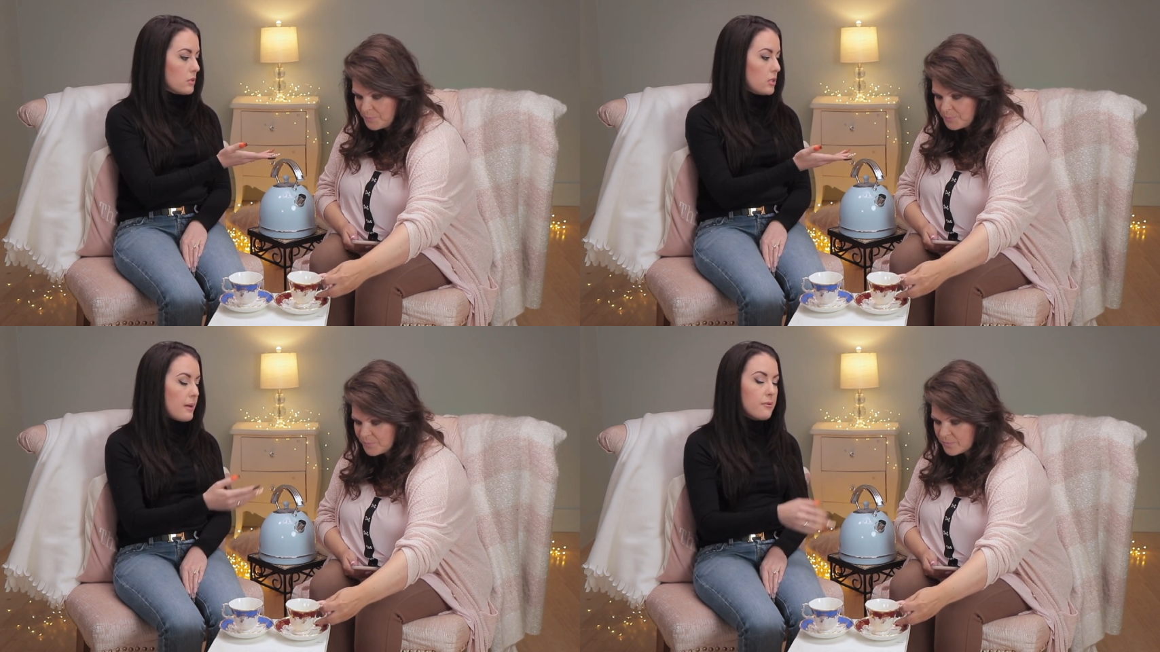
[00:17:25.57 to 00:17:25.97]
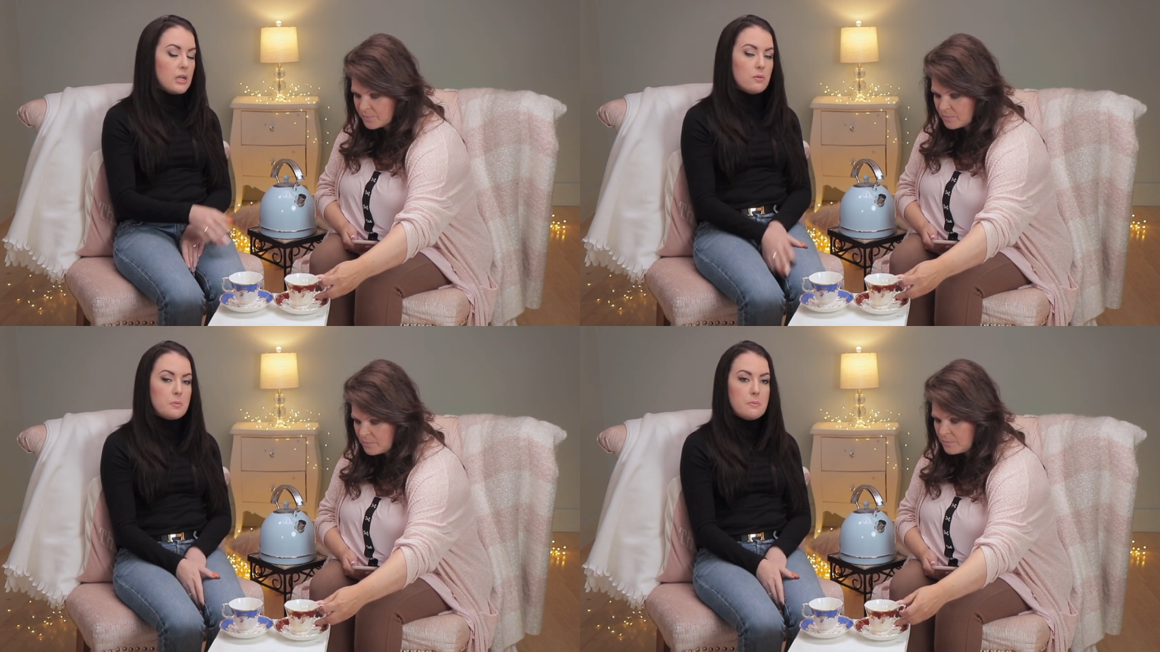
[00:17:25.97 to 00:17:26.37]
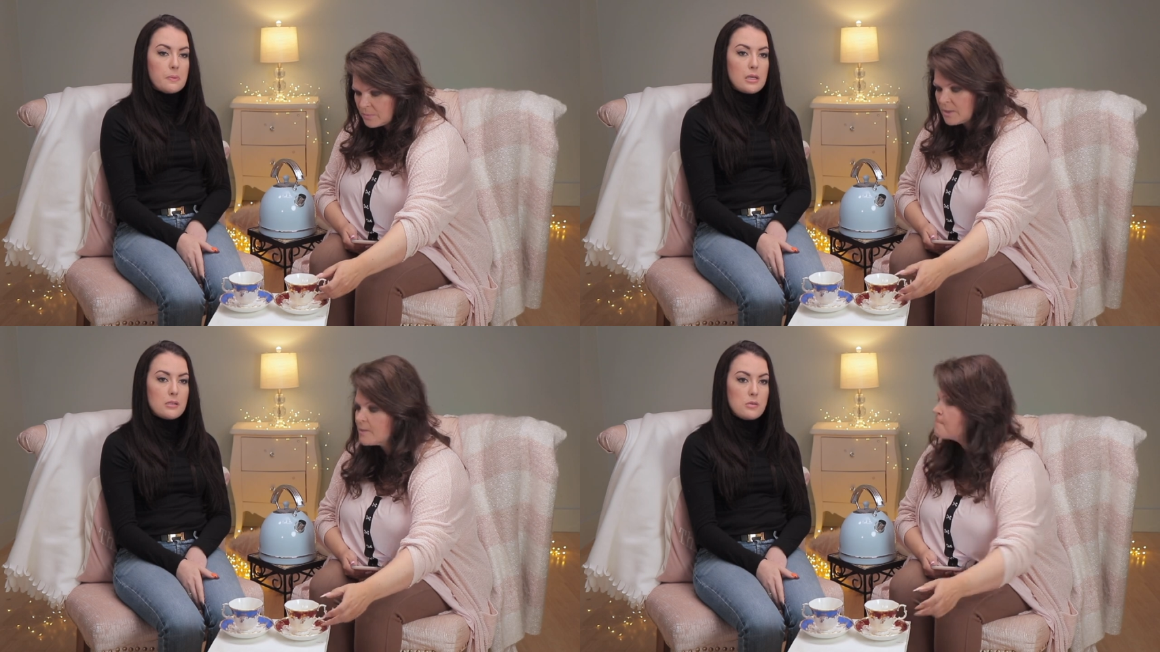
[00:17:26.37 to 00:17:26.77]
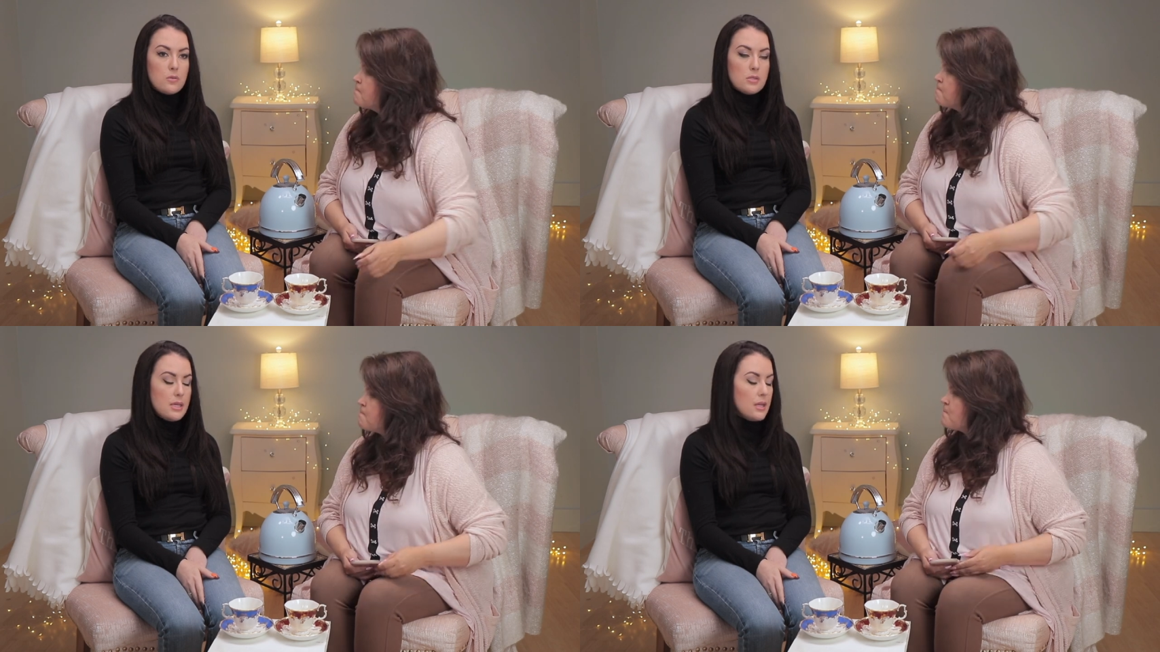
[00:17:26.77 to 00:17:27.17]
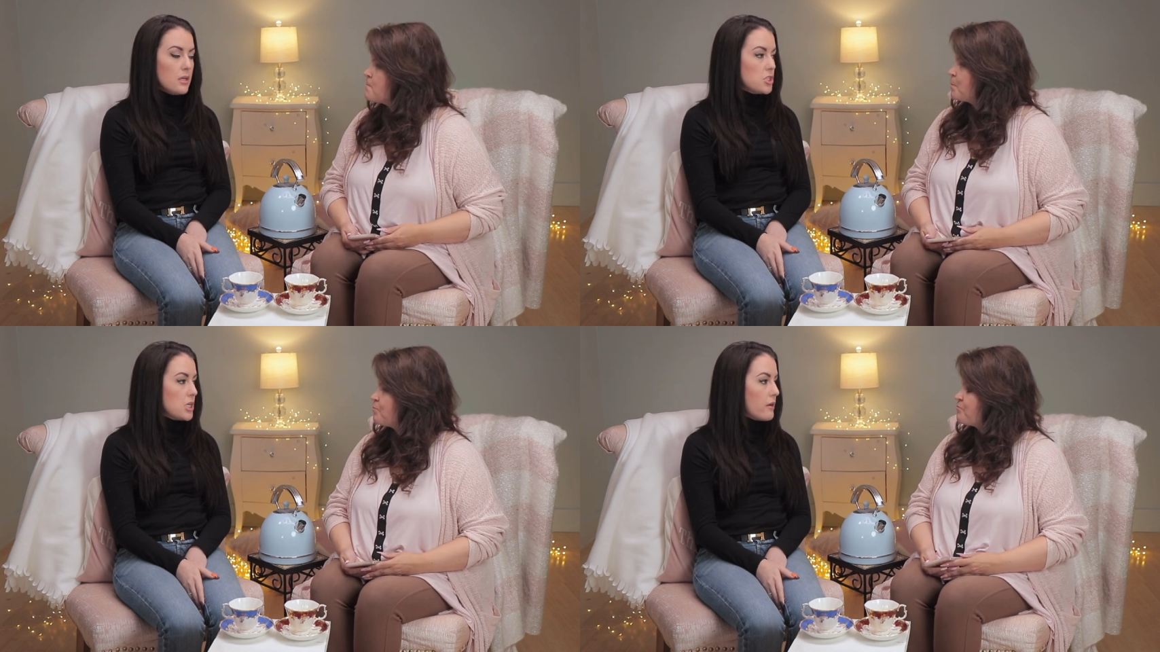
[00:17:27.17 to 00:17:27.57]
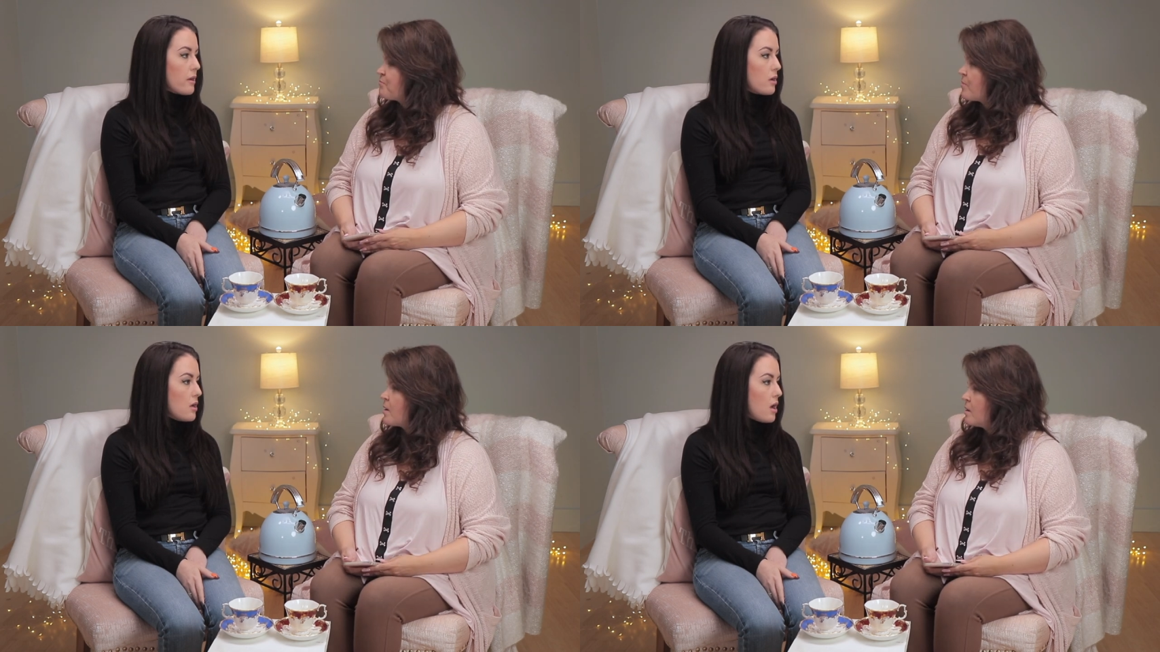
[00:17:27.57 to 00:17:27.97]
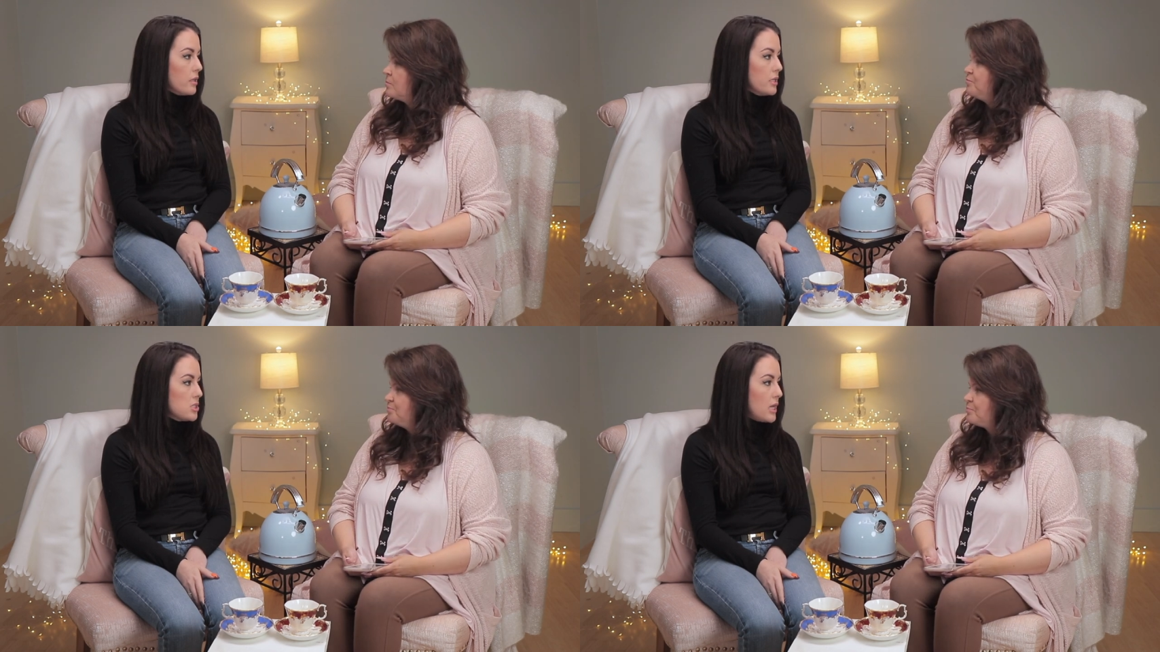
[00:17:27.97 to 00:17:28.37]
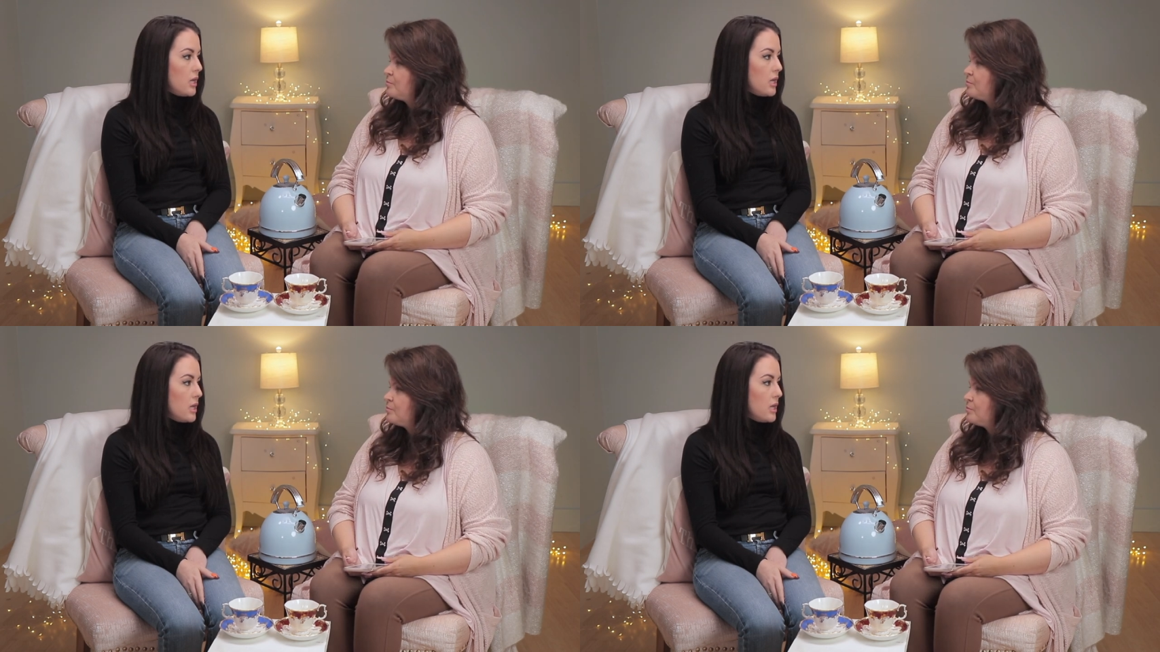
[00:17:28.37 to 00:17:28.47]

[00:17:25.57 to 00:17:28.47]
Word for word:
Speaker 1: collaborating with people like Suzie and sharing our knowledge.